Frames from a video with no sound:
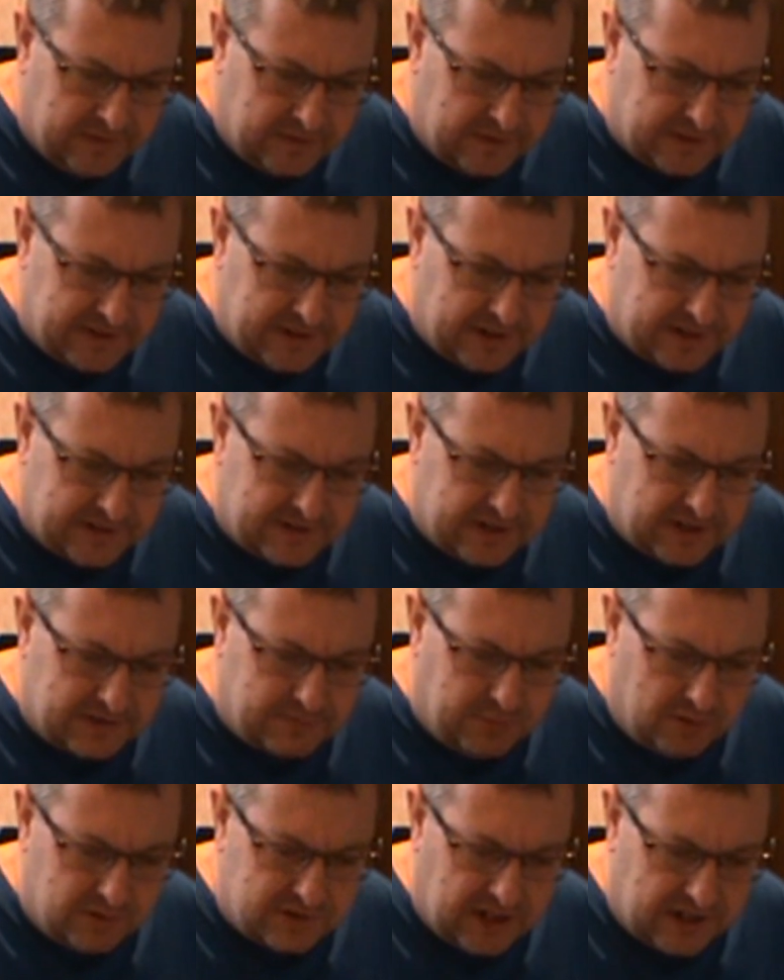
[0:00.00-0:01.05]
Because I
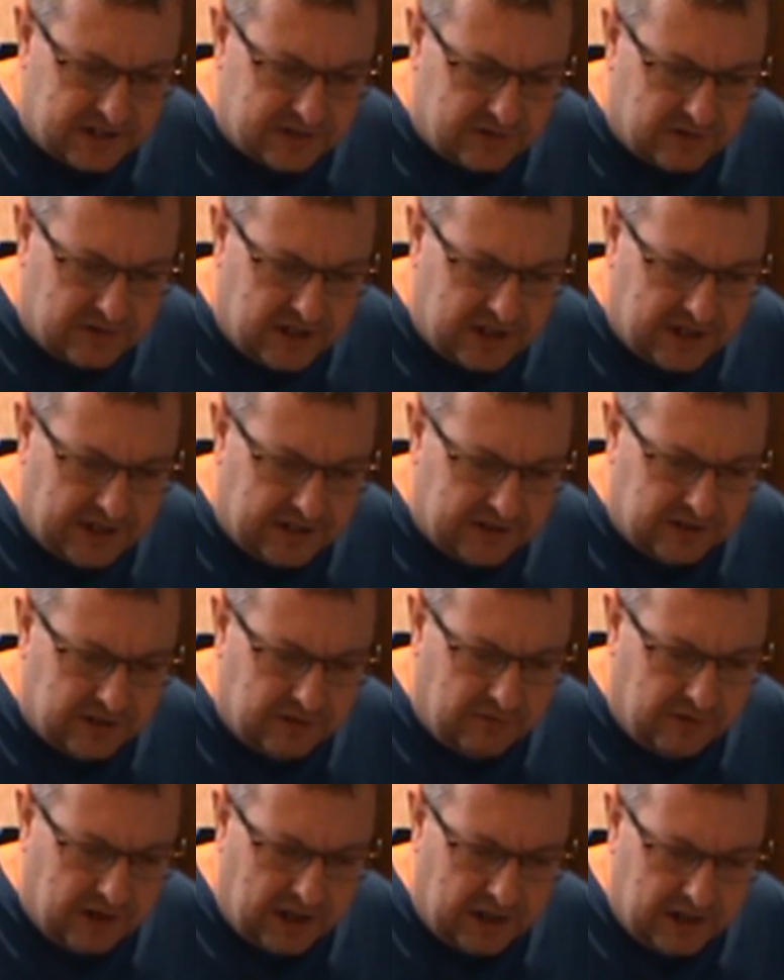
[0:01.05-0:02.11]
suppose that's all you can
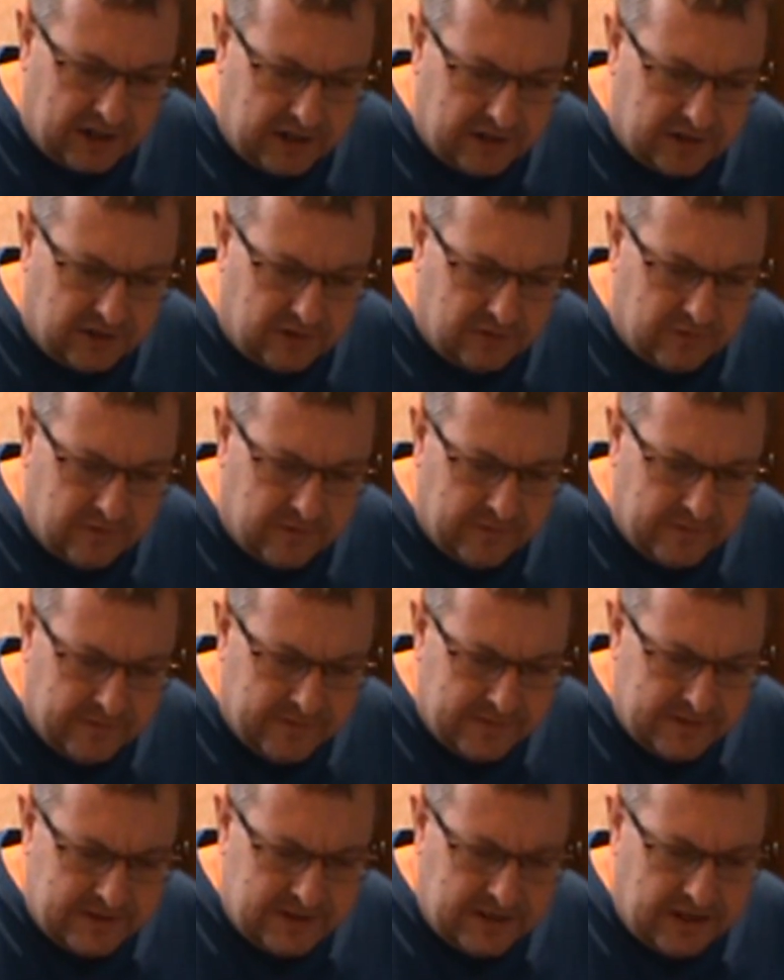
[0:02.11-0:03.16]
do, really, you know.
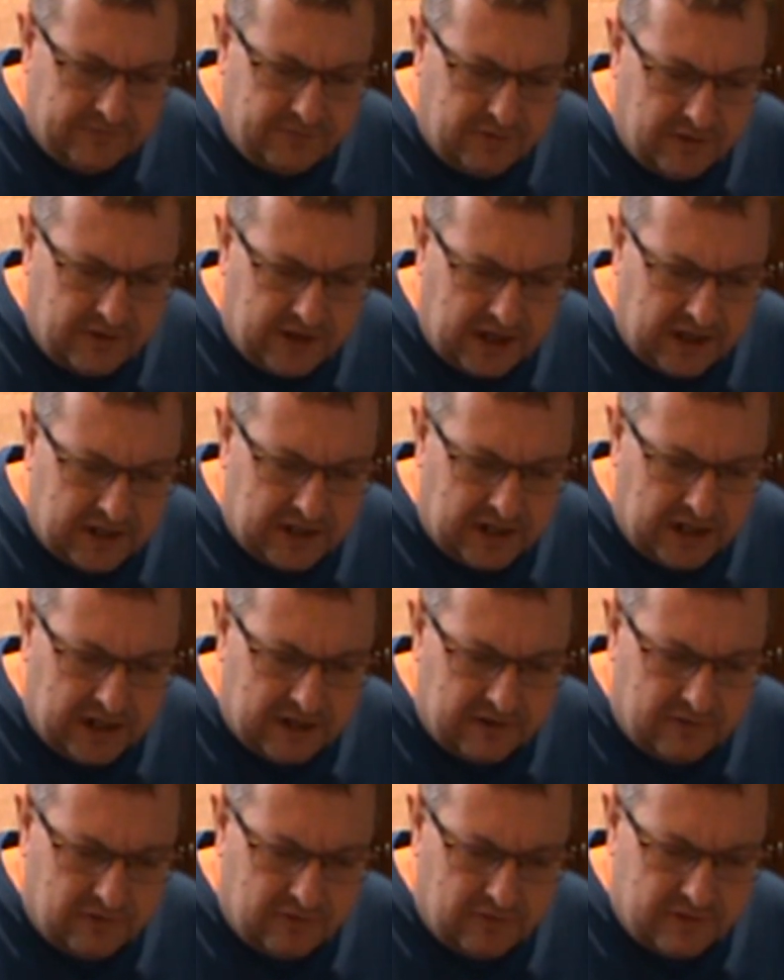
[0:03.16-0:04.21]
If you can,
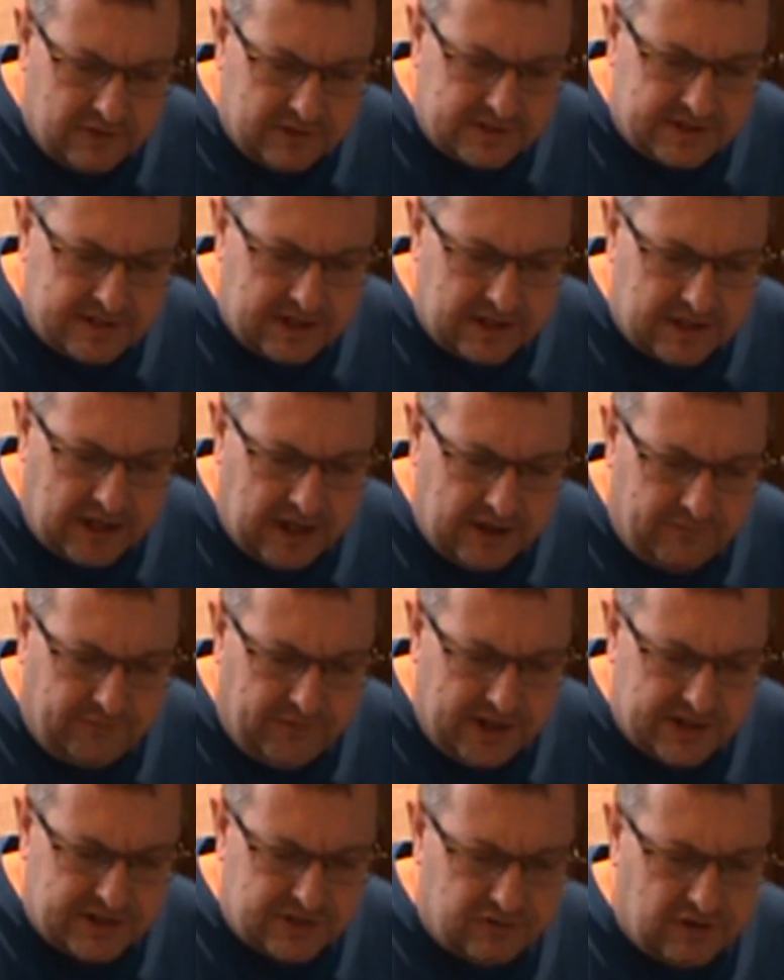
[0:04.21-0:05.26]
like, sit there
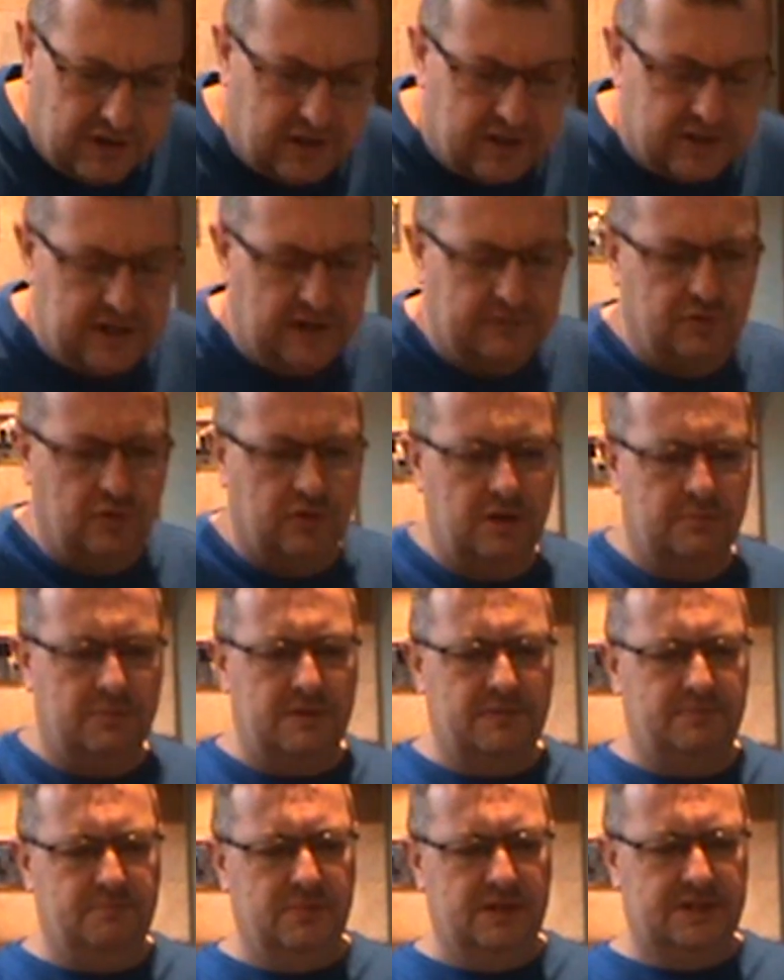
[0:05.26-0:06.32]
festering, because I've done
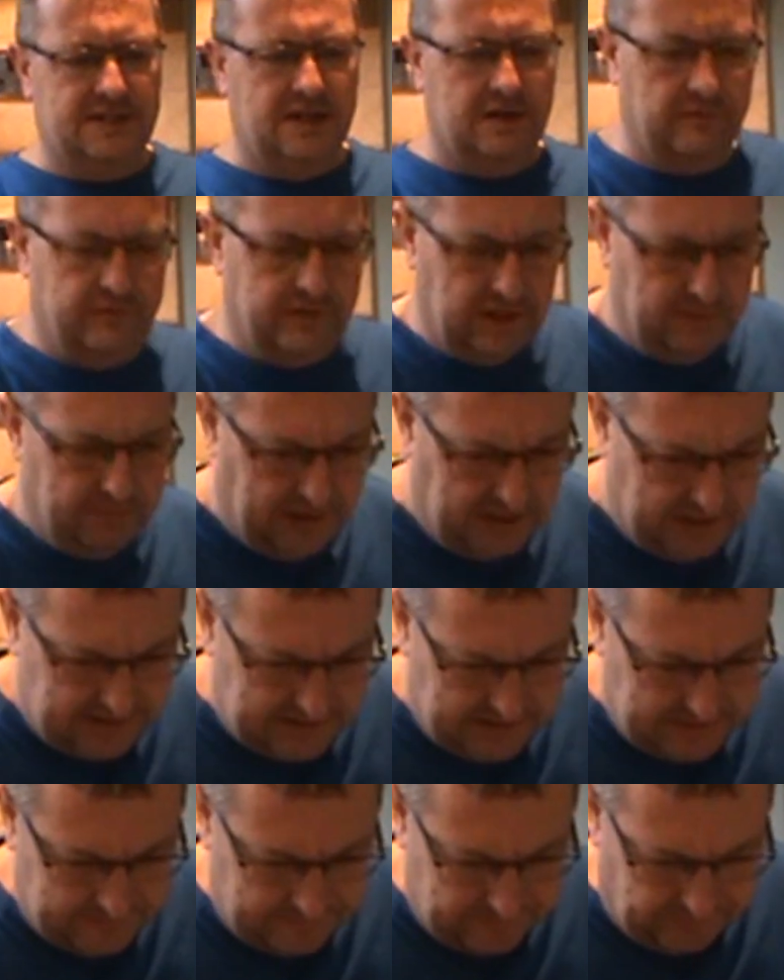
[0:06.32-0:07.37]
it myself in the
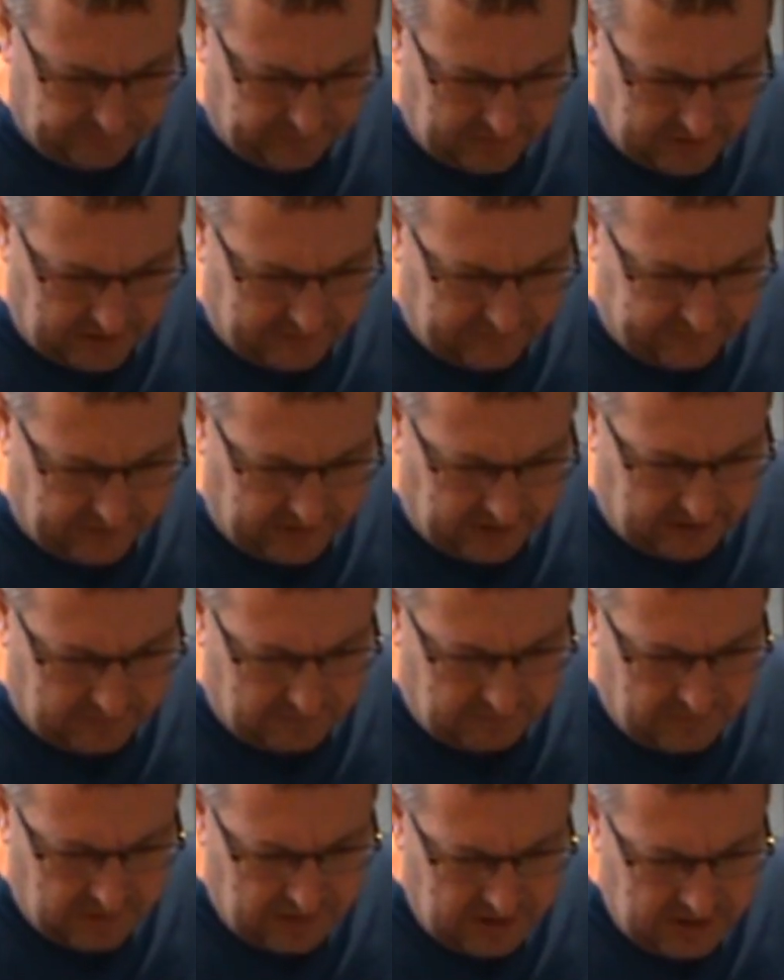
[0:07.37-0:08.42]
past. I've
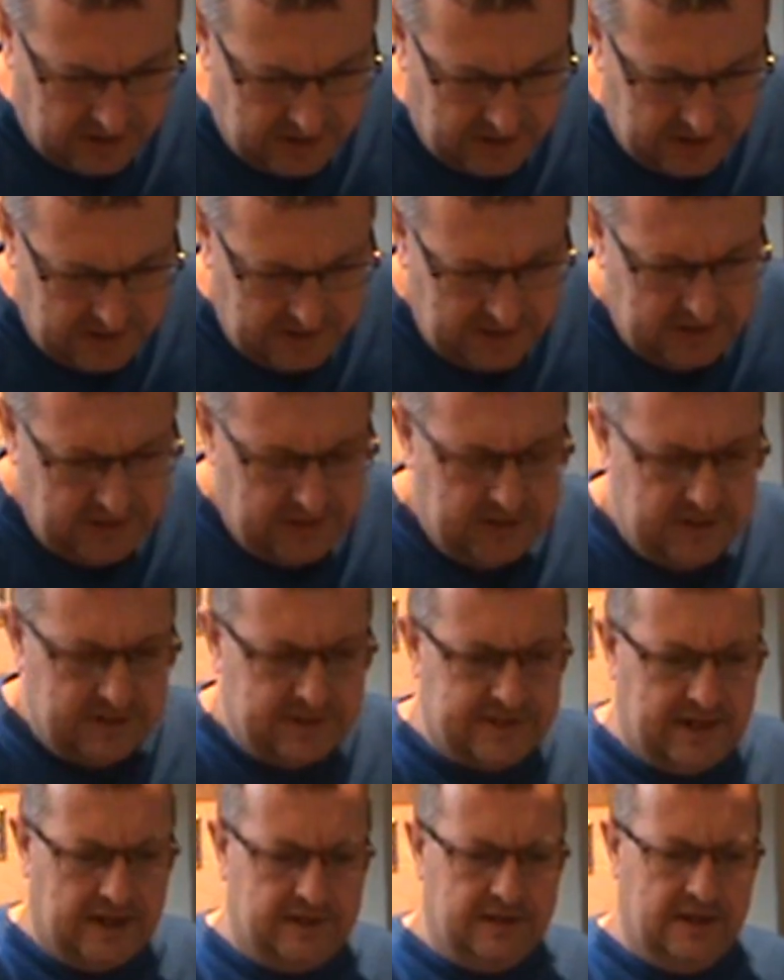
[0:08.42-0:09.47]

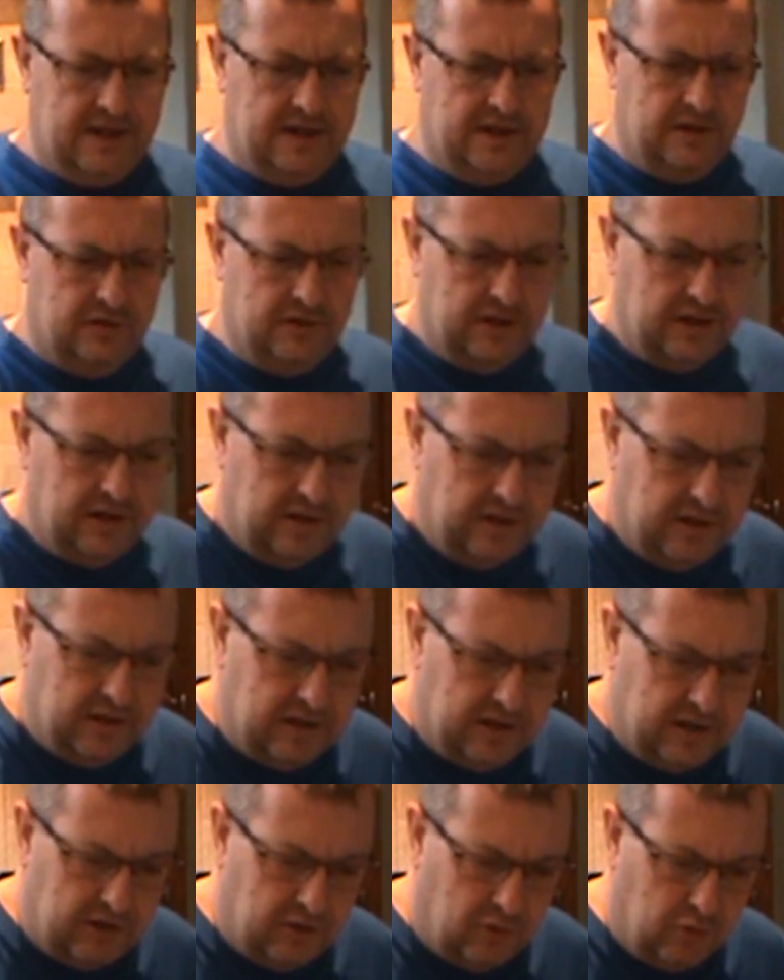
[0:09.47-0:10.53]
sat there
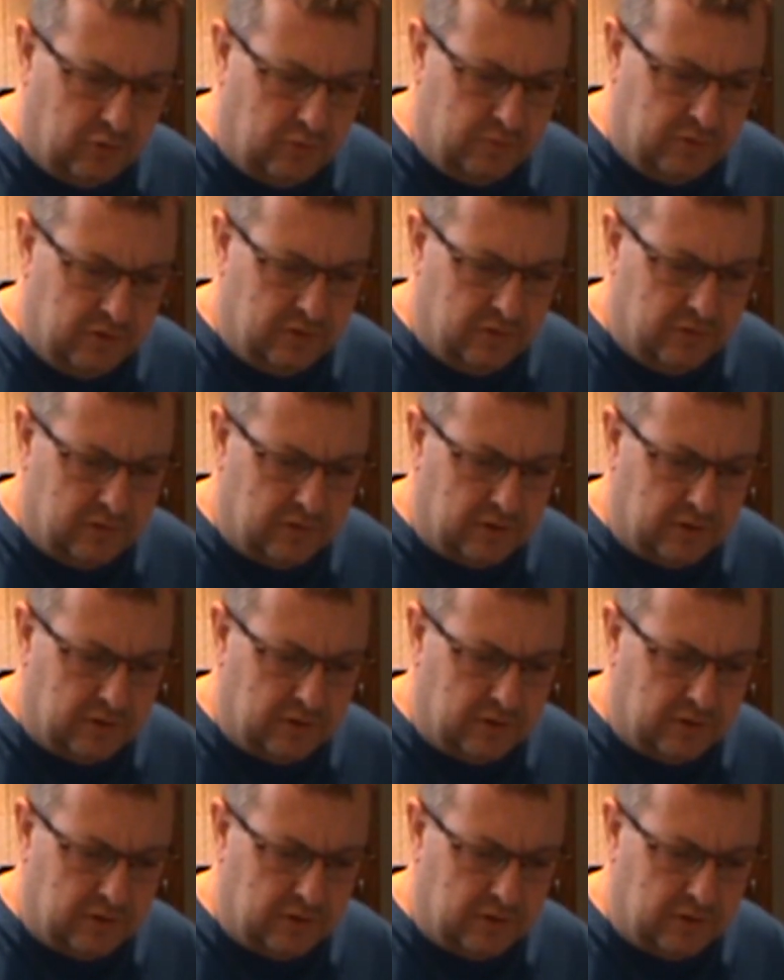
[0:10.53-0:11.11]
at home